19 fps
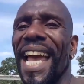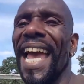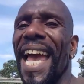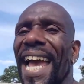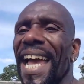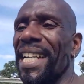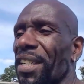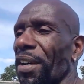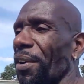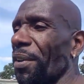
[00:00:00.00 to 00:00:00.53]
I
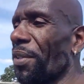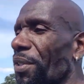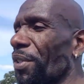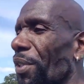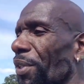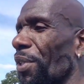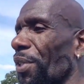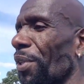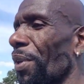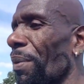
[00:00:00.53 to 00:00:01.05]
had on
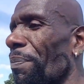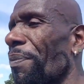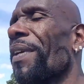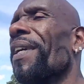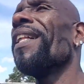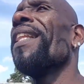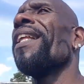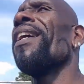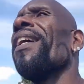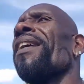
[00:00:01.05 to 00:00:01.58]
YouTube
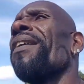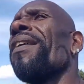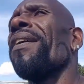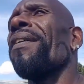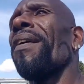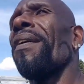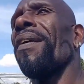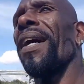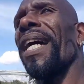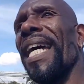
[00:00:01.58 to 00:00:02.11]

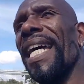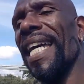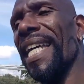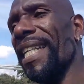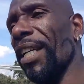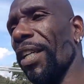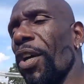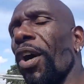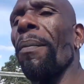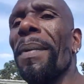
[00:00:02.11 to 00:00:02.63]
in
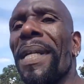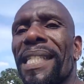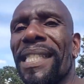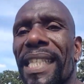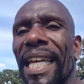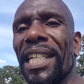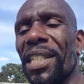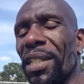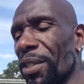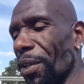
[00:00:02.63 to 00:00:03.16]
the comment
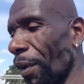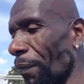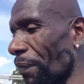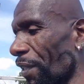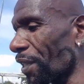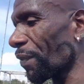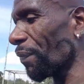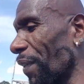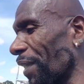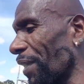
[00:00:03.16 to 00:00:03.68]
section of
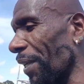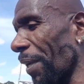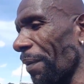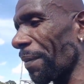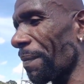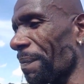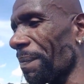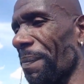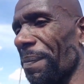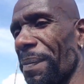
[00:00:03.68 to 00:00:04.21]
this
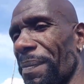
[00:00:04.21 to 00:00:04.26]
video.